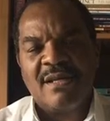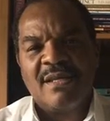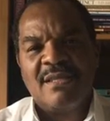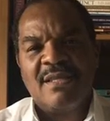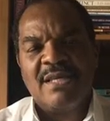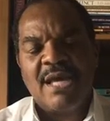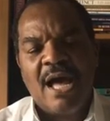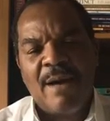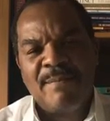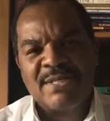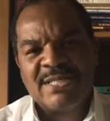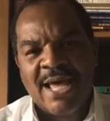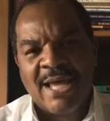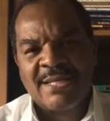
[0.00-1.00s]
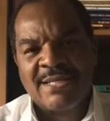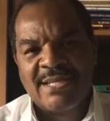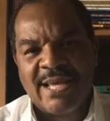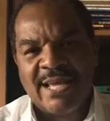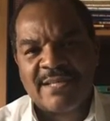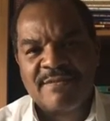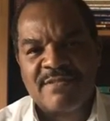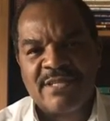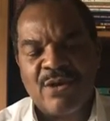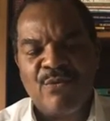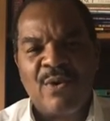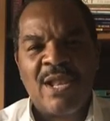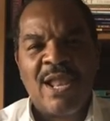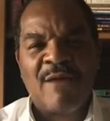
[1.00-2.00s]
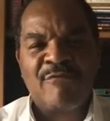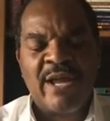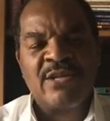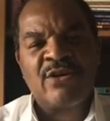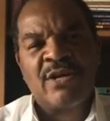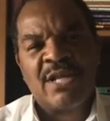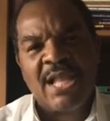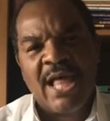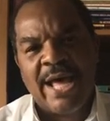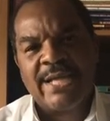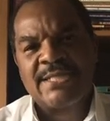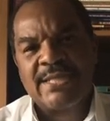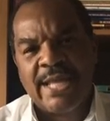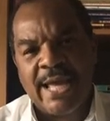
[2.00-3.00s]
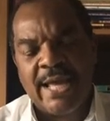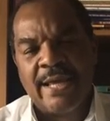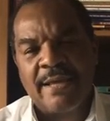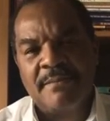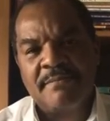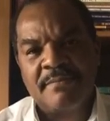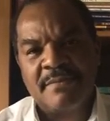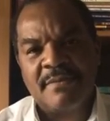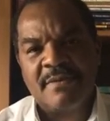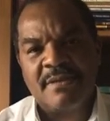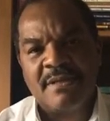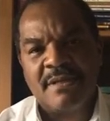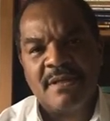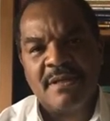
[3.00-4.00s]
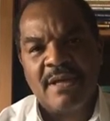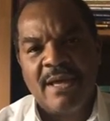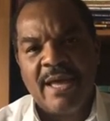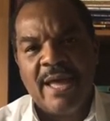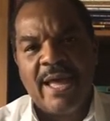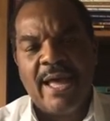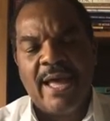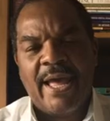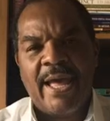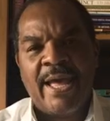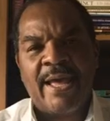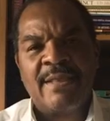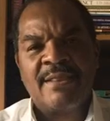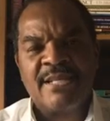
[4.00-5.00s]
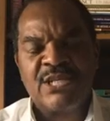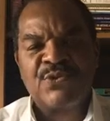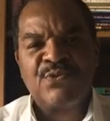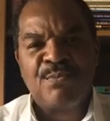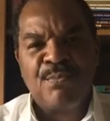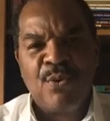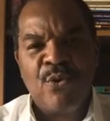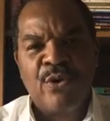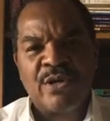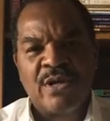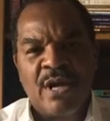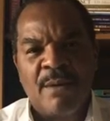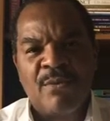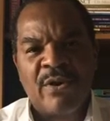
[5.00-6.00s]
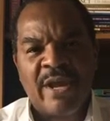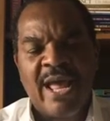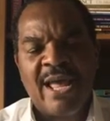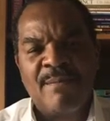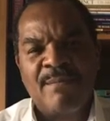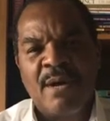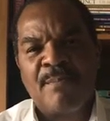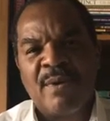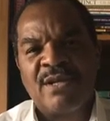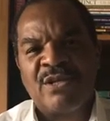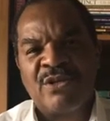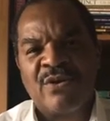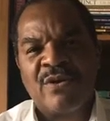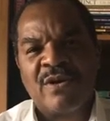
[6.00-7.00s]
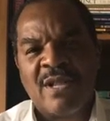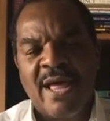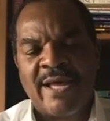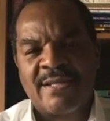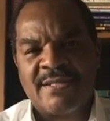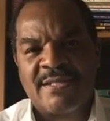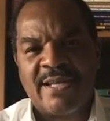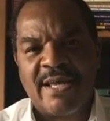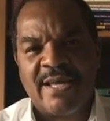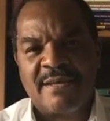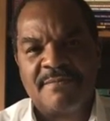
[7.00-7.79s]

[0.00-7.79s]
The homicide detective said, "Well, I ran your client's name, and this report number came up under your client's name."